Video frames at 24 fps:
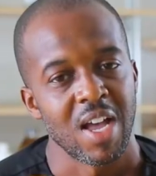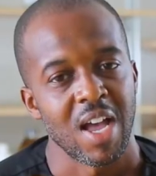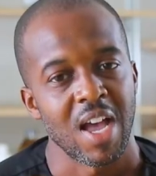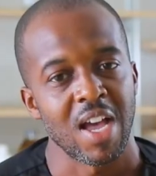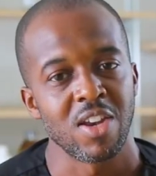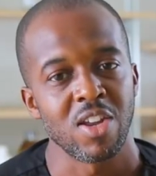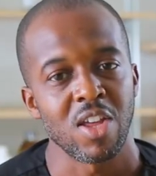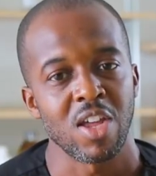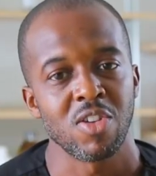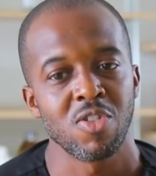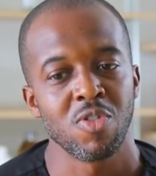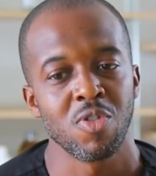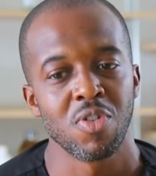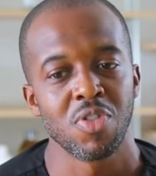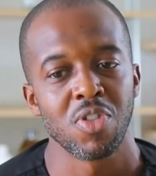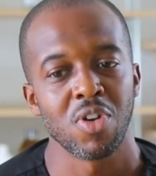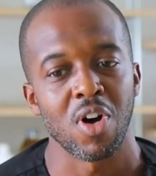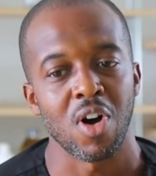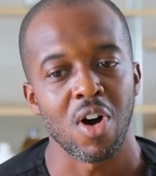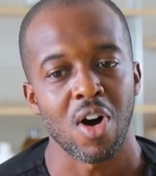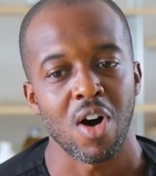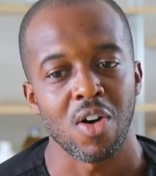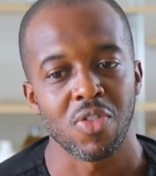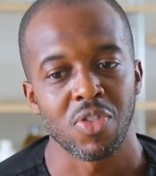And, and you're
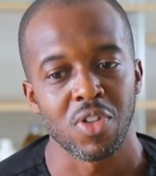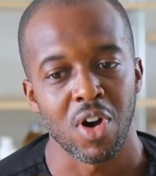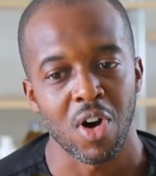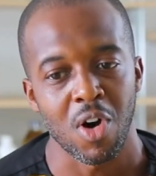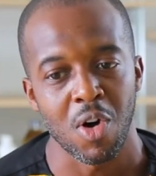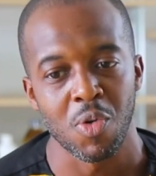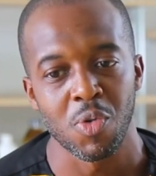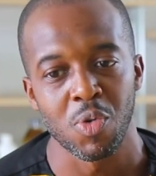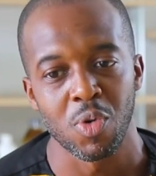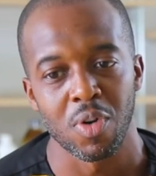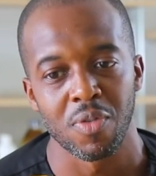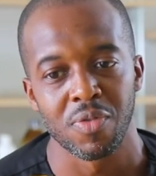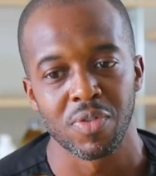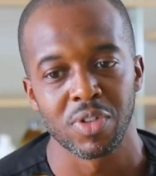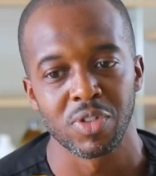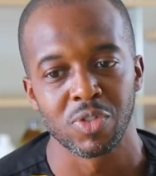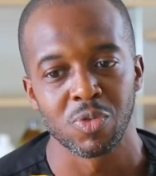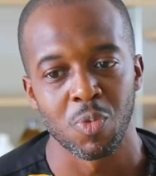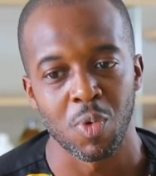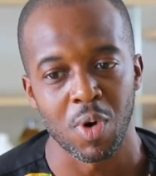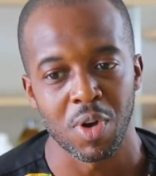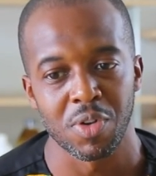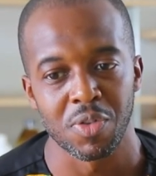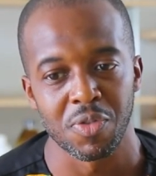the, the owner of this
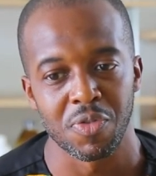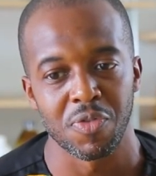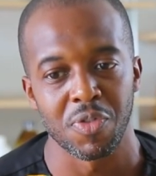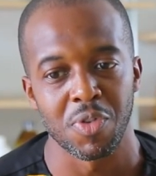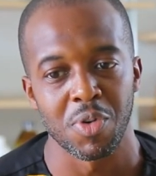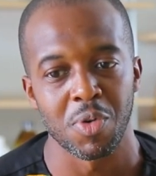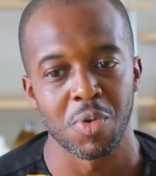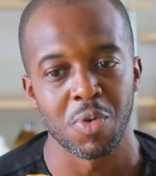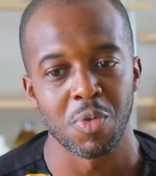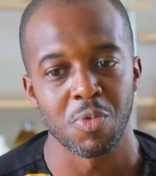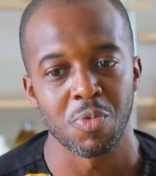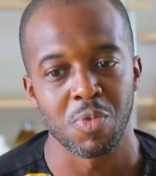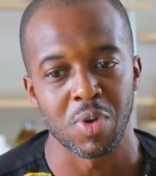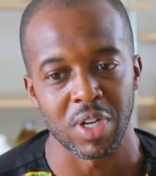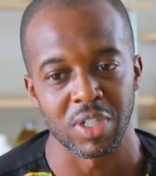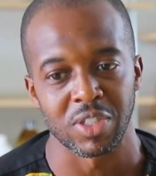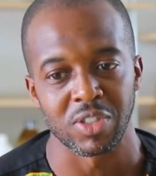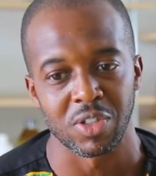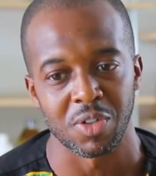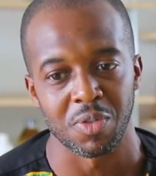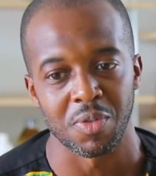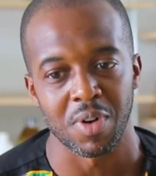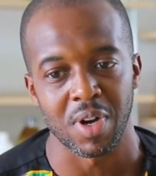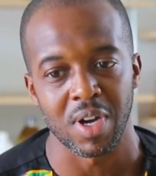wonderful
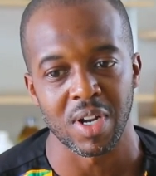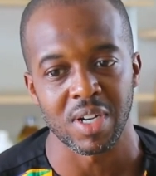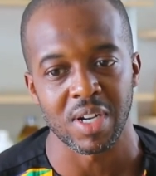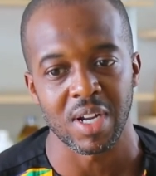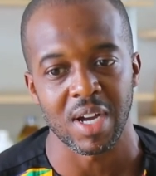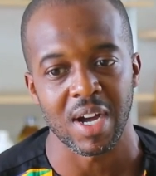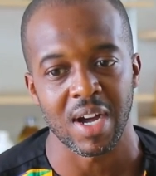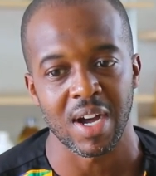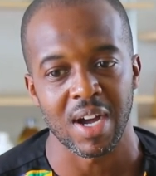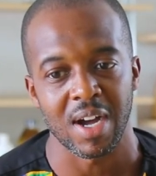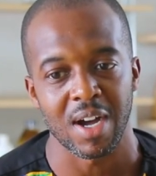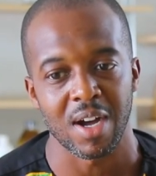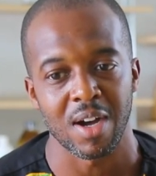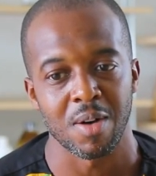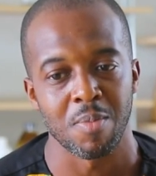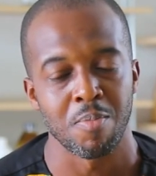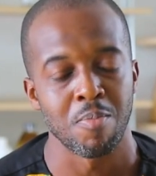restaurant, uh,